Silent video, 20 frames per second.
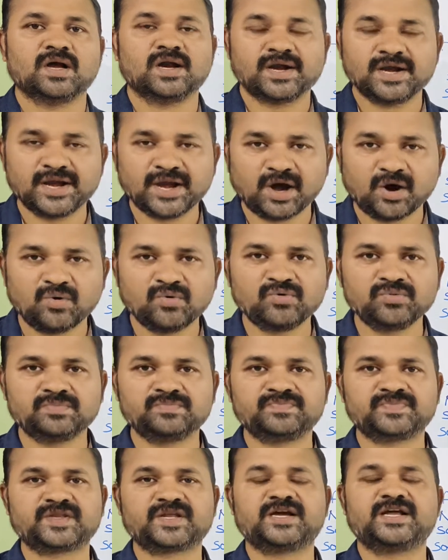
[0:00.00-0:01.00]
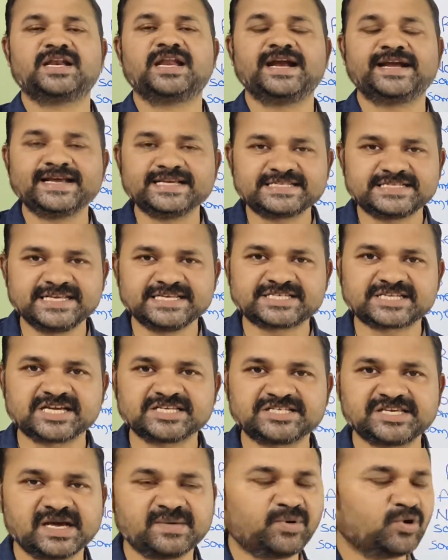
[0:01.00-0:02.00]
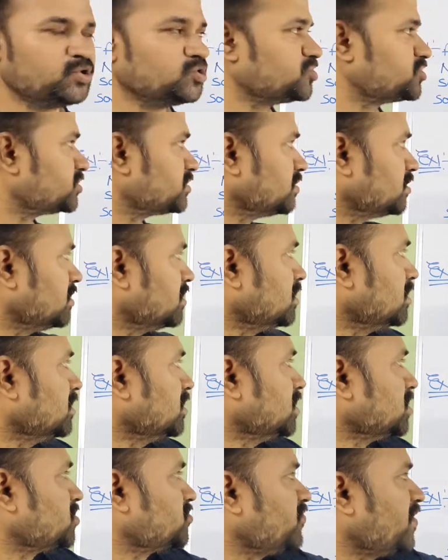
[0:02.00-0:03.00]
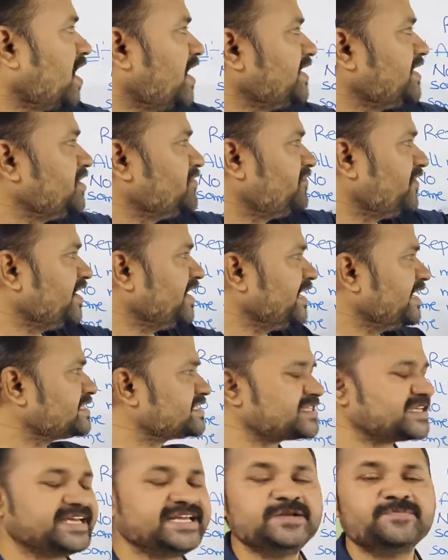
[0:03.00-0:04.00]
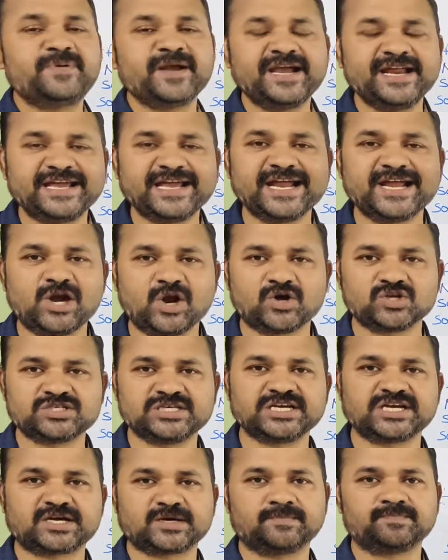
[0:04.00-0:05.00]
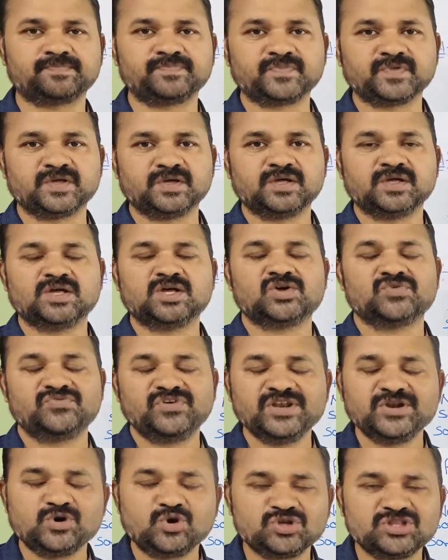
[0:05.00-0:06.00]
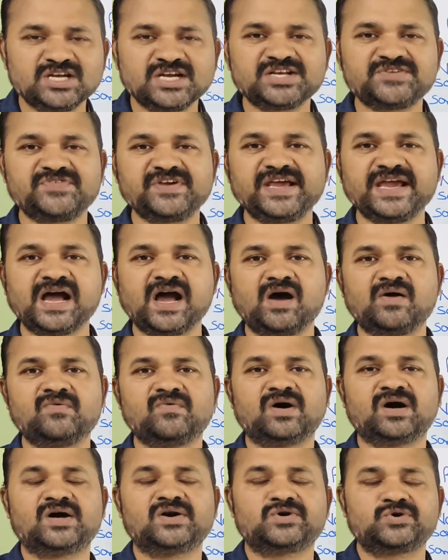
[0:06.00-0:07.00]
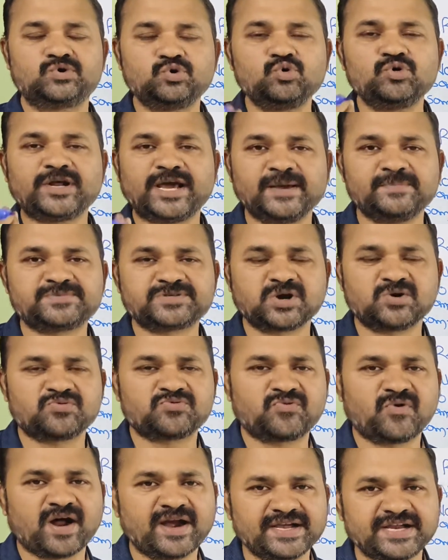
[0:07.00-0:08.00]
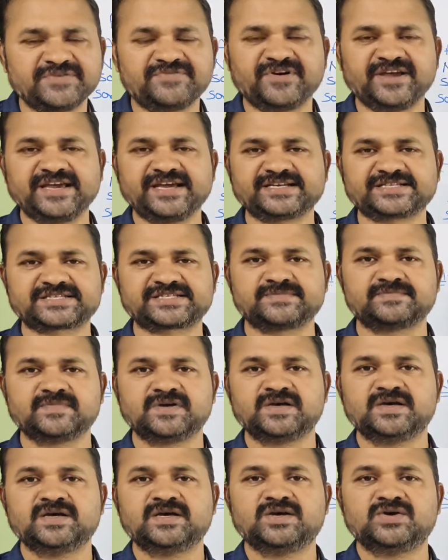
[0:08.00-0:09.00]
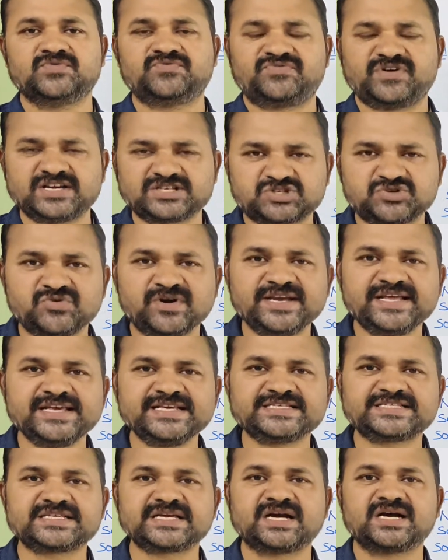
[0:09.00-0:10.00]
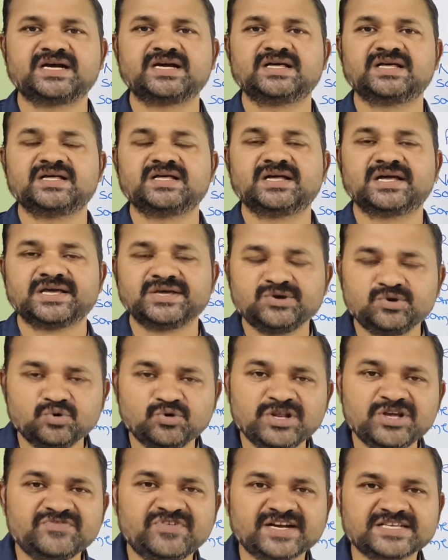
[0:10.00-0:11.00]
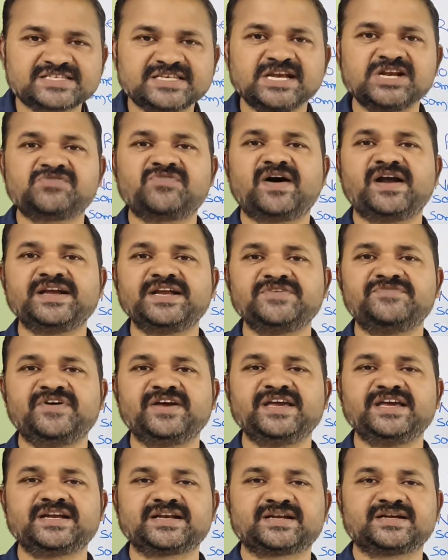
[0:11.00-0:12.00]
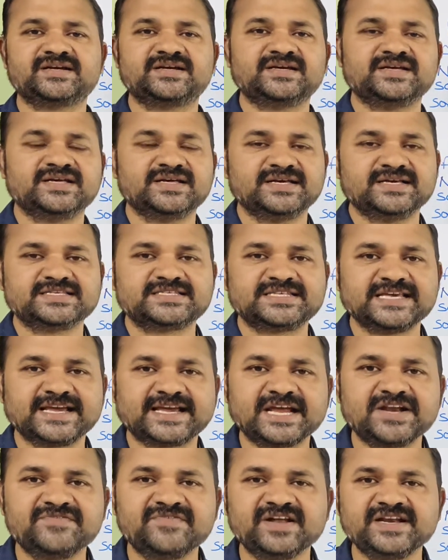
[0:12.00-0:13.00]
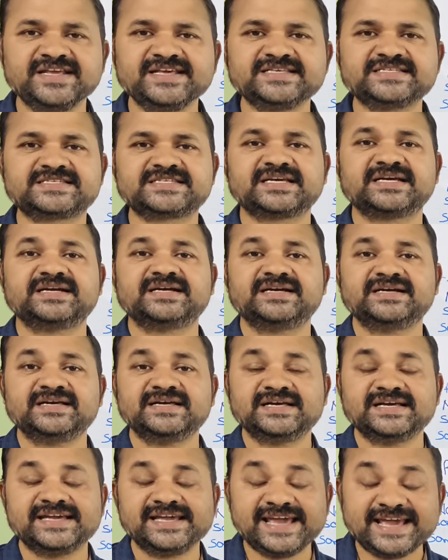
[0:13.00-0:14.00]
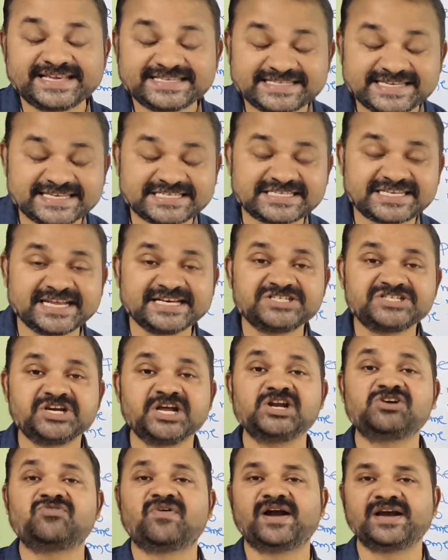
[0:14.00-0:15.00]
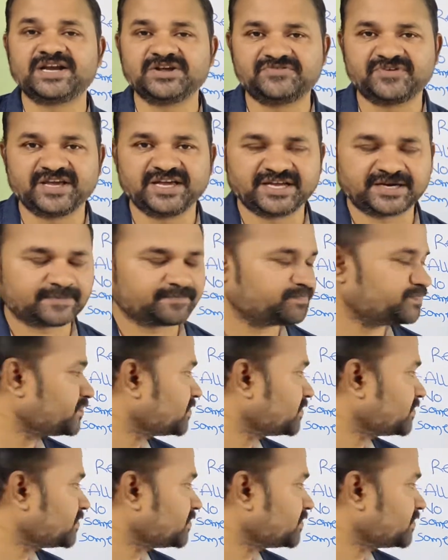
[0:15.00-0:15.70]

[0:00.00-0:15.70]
Now let us discuss about quantifiers in predicate logic. We know that we have uh, two types of quantifiers. First one is universal quantifier. Second one is existential quantifier.